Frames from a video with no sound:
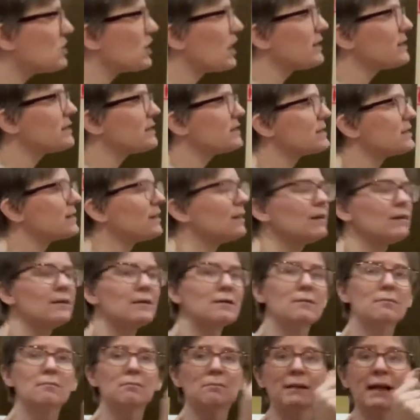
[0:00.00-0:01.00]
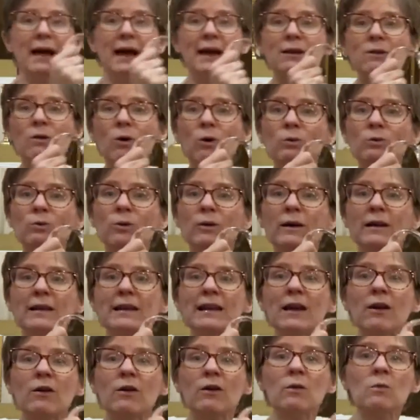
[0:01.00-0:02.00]
just plain old
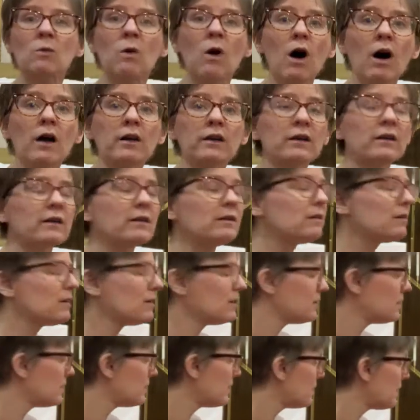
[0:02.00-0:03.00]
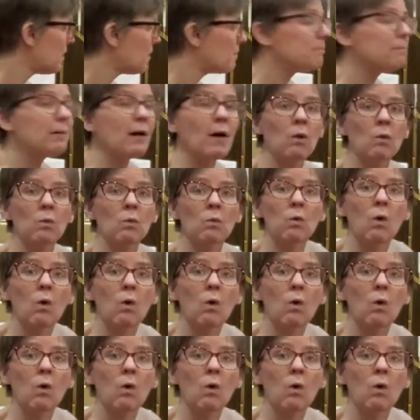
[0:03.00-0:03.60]
ordinary water, but